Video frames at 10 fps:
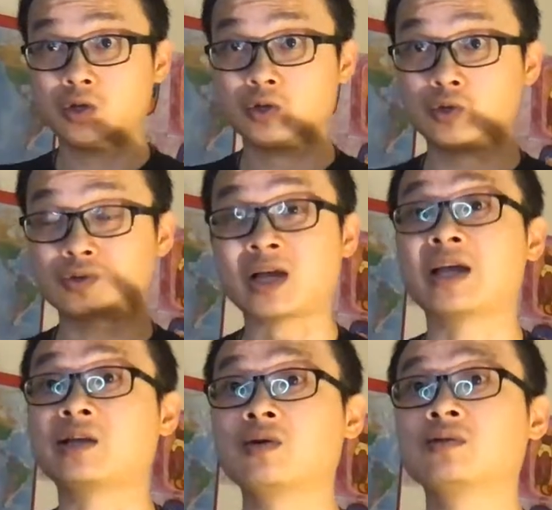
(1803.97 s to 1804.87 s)
to
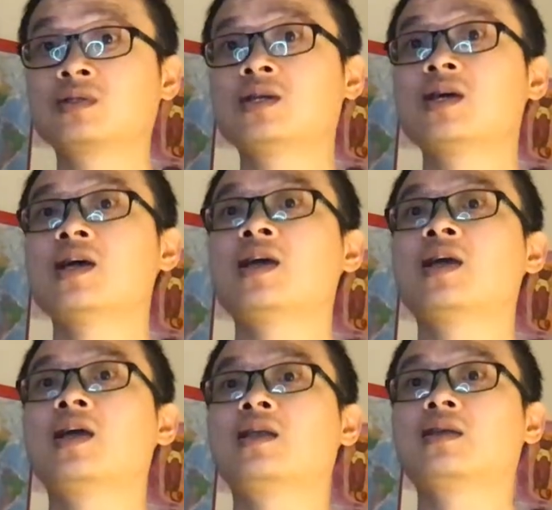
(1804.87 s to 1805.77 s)
diagnose,
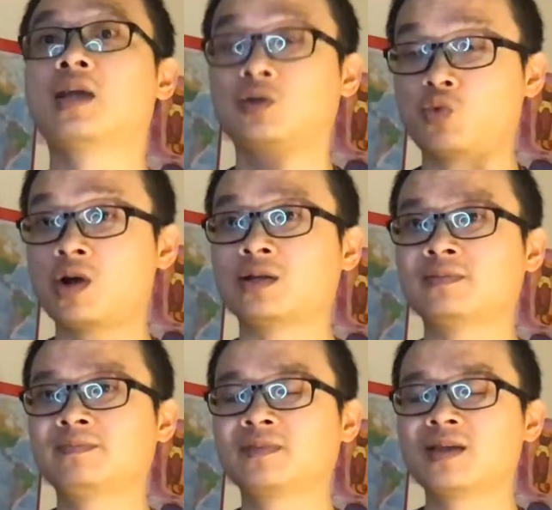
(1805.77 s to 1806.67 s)
and guess what?
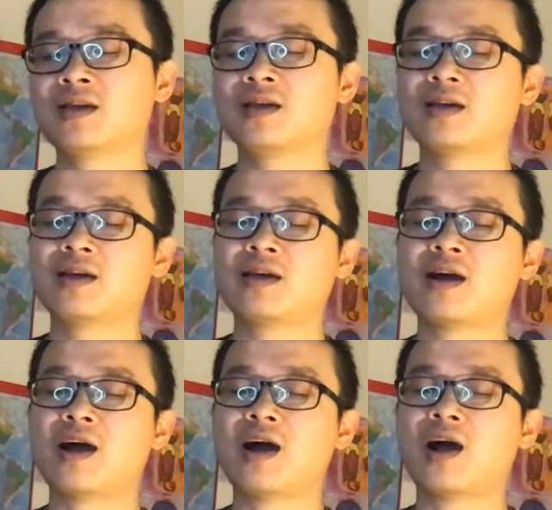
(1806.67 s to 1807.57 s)

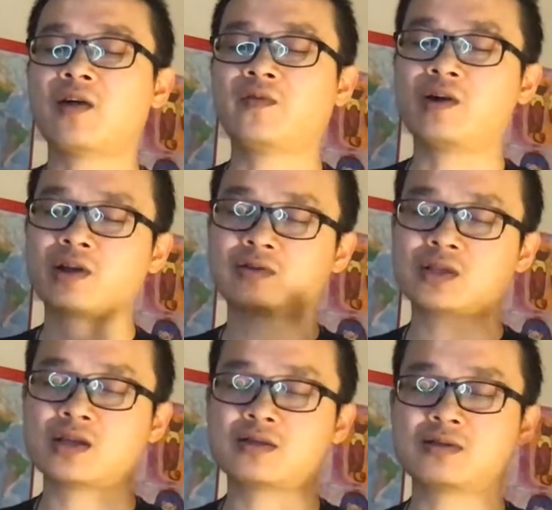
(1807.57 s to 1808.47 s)
I found out
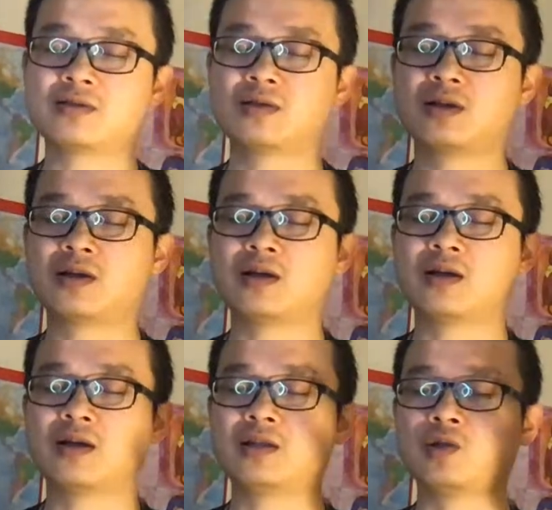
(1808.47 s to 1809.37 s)
that
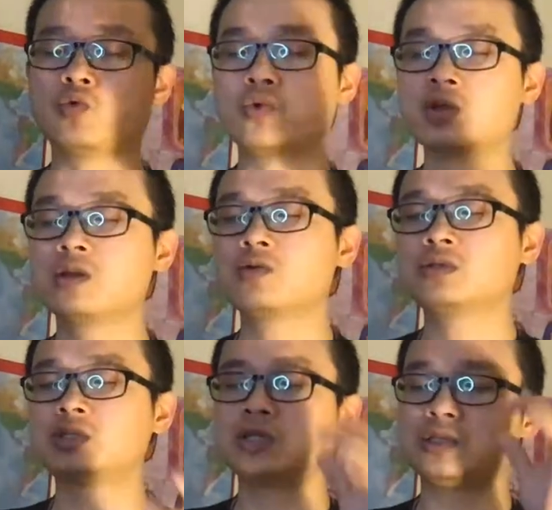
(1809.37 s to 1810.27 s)
the
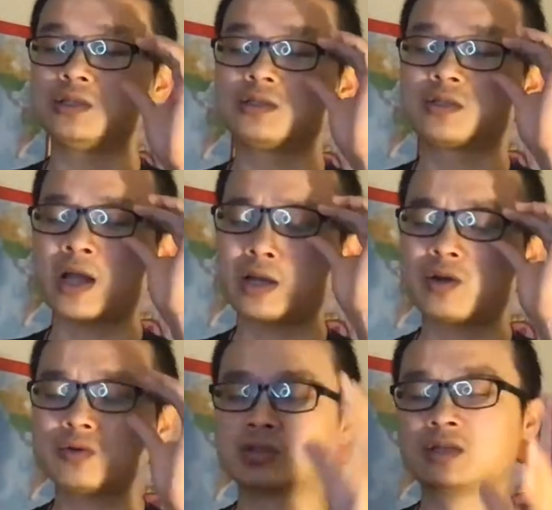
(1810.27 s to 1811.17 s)
uyunliuqi
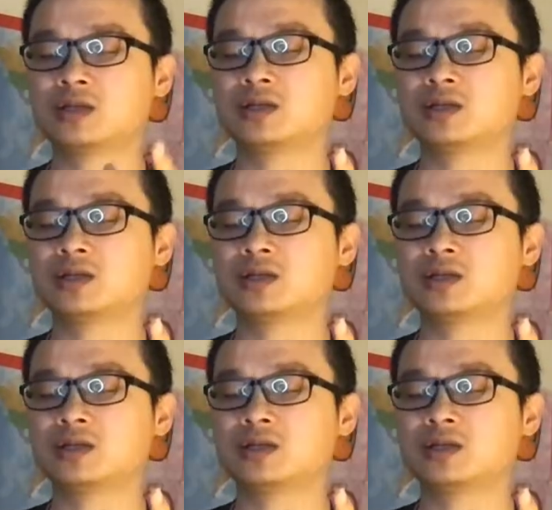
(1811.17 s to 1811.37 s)
diagnose